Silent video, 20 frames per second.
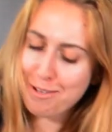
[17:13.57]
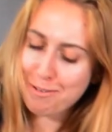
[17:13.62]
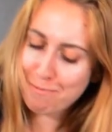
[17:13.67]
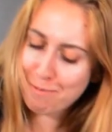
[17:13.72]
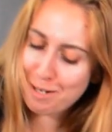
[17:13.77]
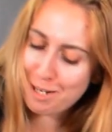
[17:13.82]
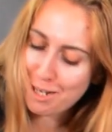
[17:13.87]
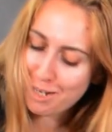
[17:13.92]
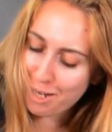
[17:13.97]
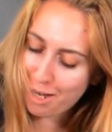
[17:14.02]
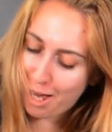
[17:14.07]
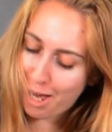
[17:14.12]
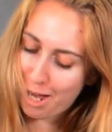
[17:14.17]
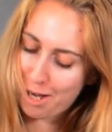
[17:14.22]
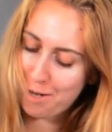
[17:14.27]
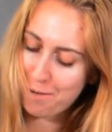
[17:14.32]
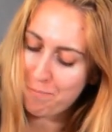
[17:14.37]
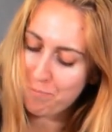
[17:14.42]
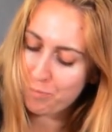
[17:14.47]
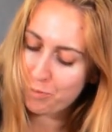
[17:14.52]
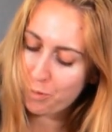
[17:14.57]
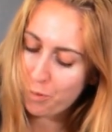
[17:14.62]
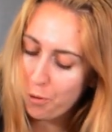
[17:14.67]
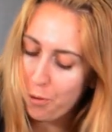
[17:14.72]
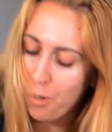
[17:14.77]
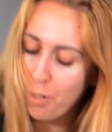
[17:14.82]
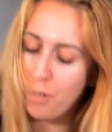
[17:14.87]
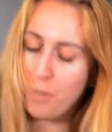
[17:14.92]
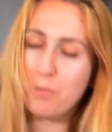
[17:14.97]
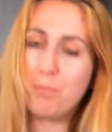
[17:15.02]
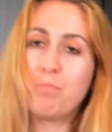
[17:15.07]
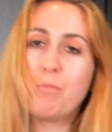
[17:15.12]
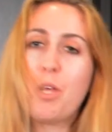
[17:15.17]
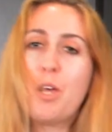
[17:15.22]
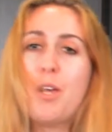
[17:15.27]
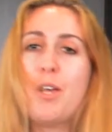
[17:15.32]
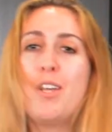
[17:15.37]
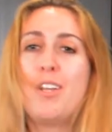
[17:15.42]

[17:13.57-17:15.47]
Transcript: it's pretty good. Cool.